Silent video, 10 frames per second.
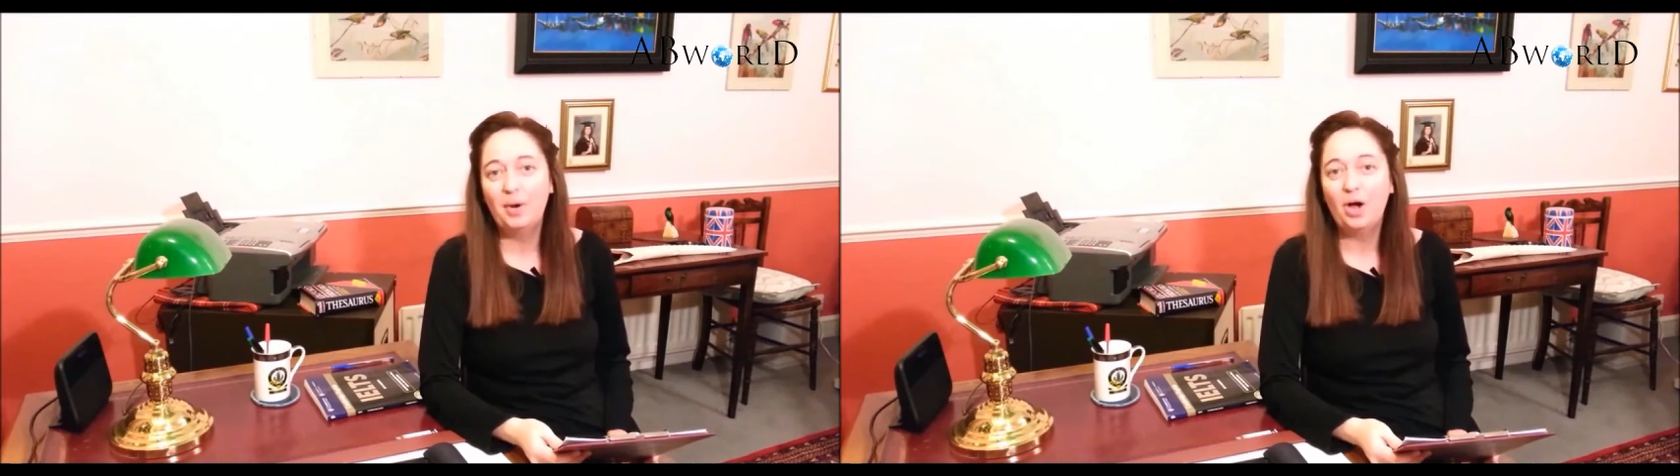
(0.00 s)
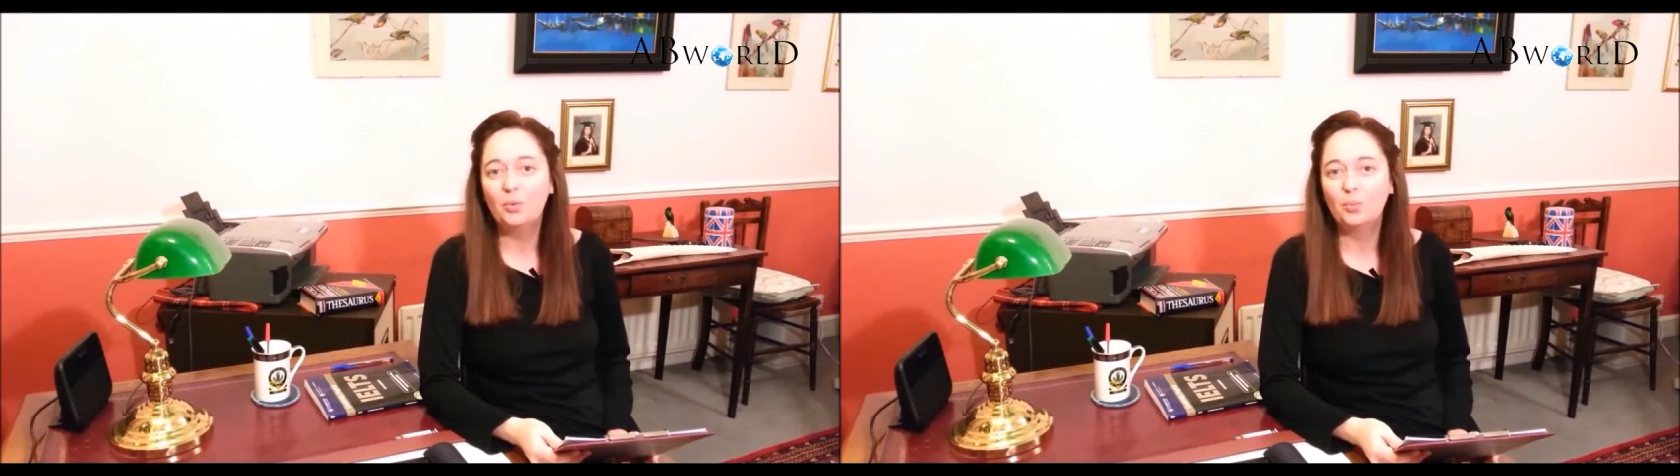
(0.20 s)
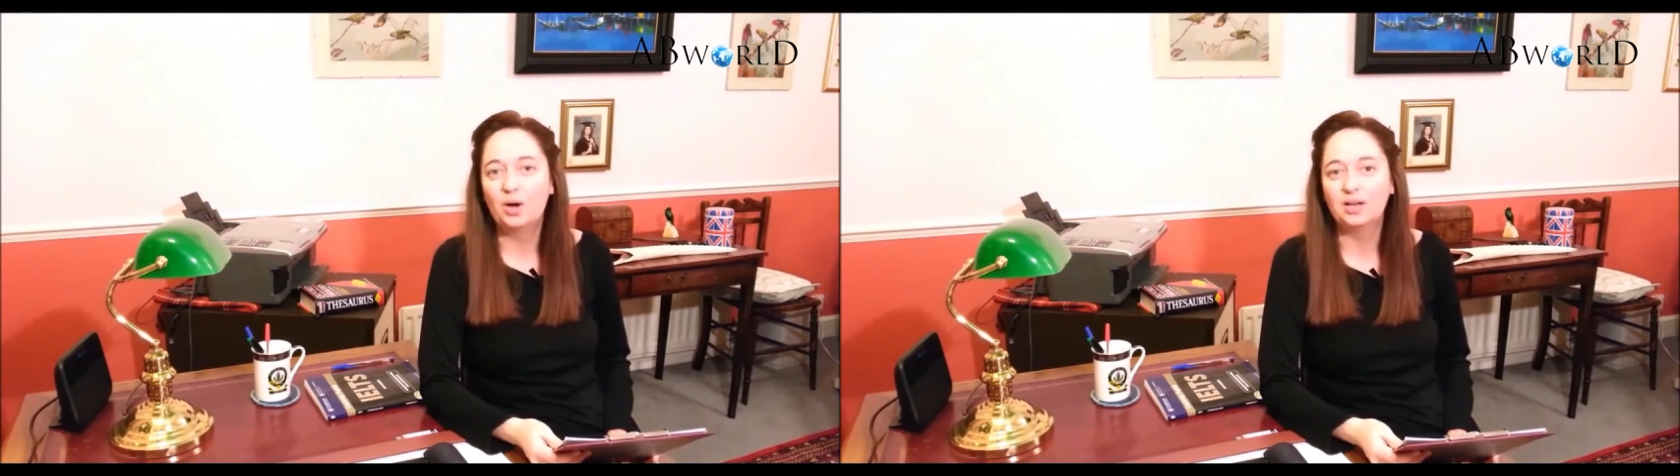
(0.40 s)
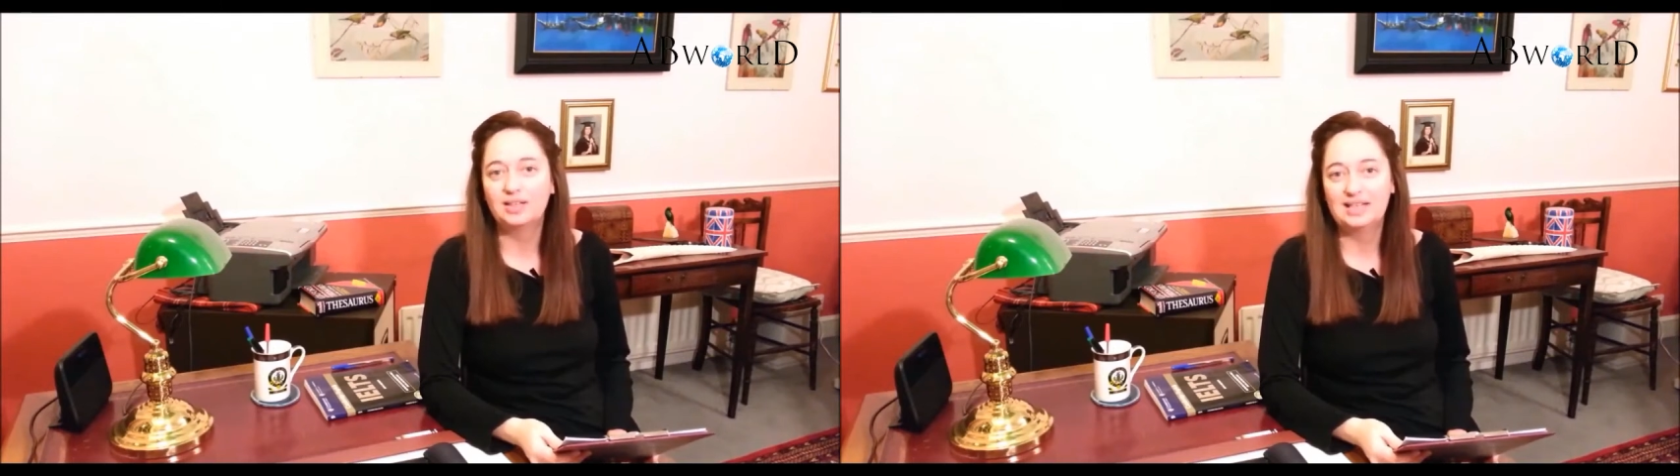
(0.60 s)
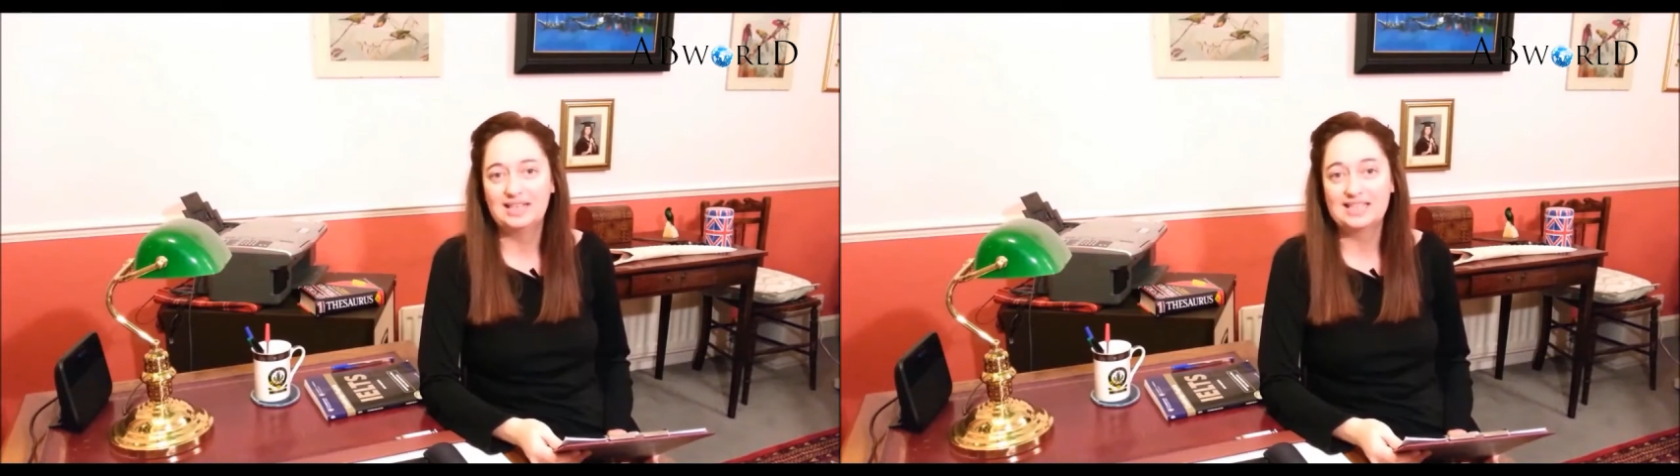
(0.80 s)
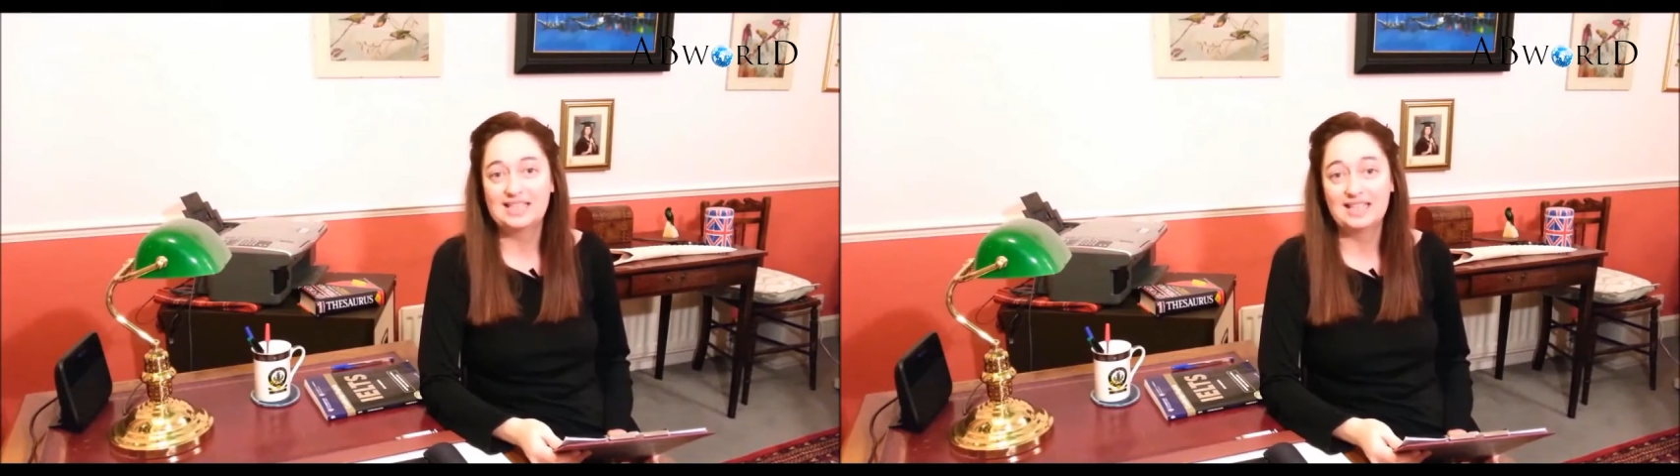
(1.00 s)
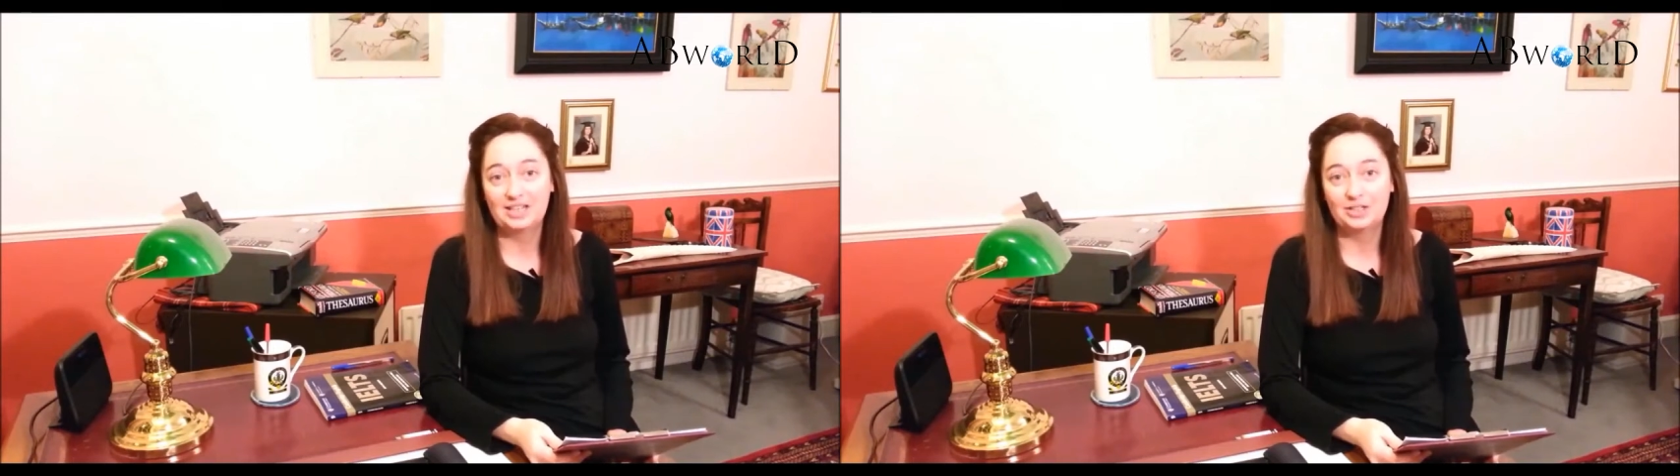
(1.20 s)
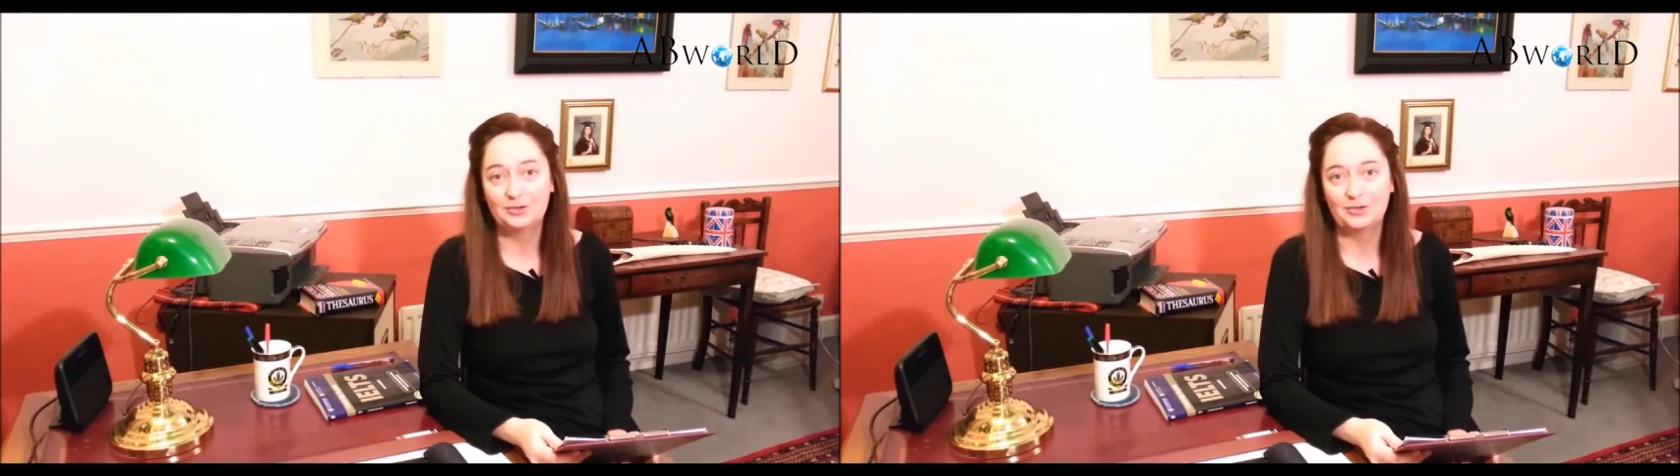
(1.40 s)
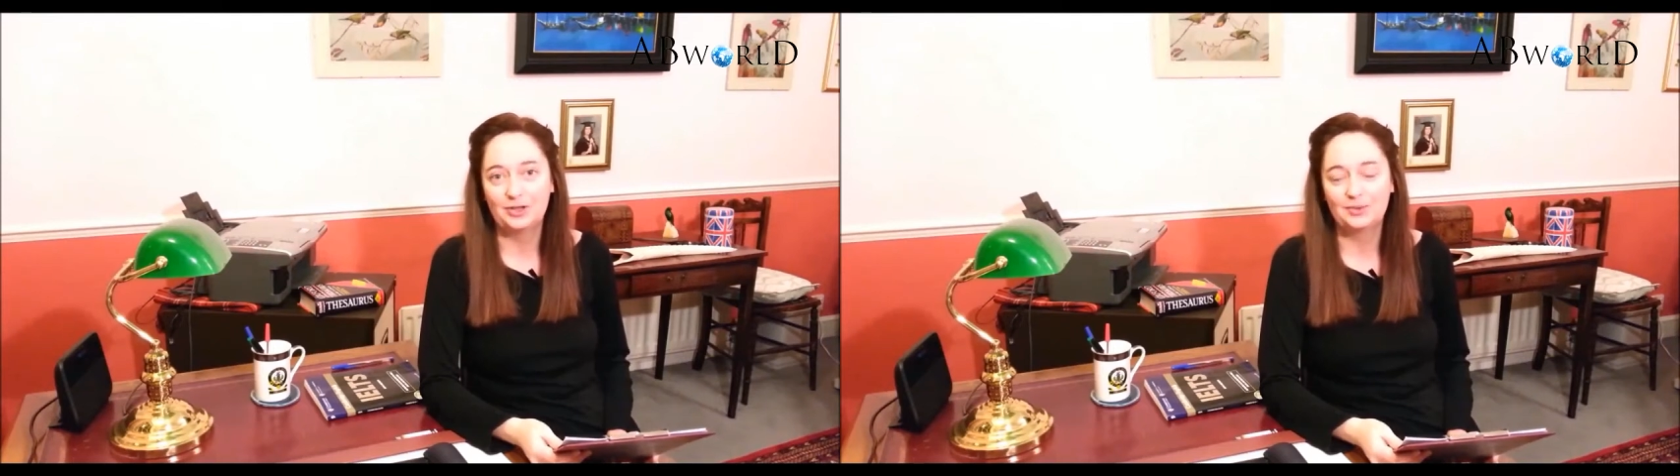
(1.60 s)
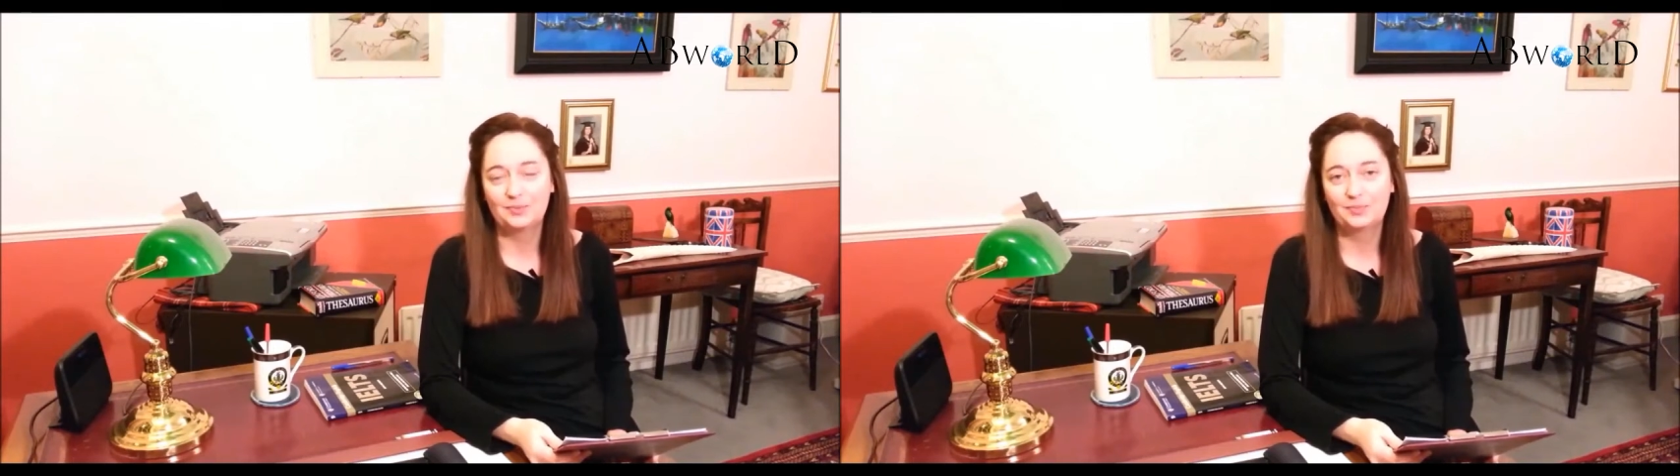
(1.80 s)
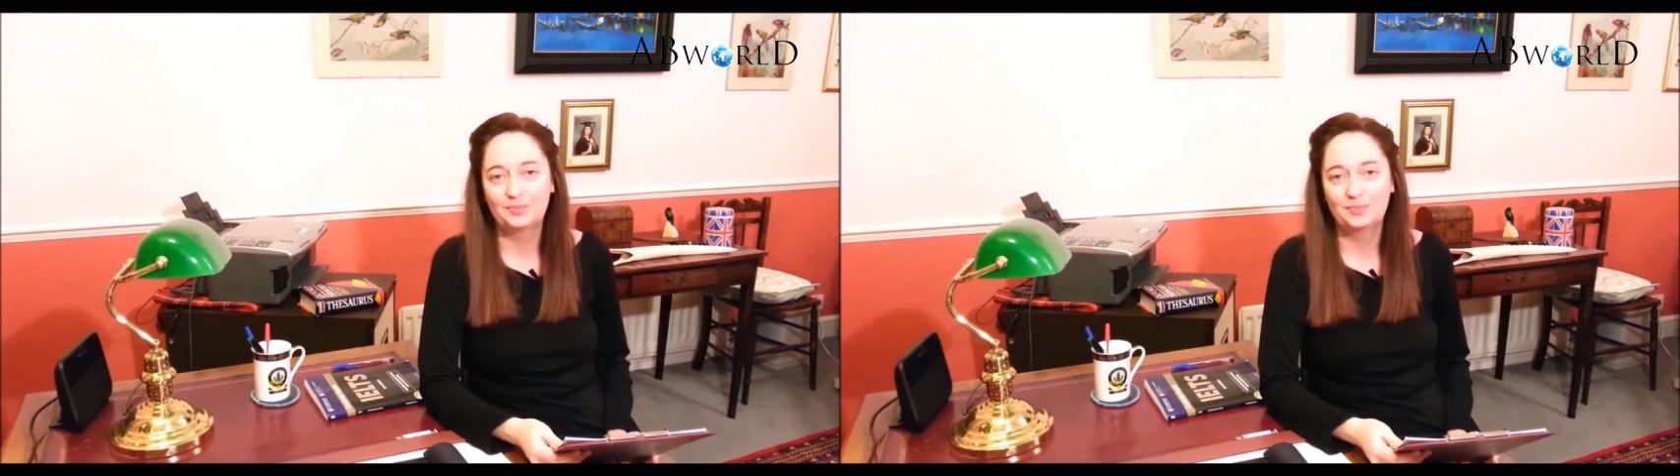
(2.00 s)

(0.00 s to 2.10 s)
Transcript: Part 1 is the interview,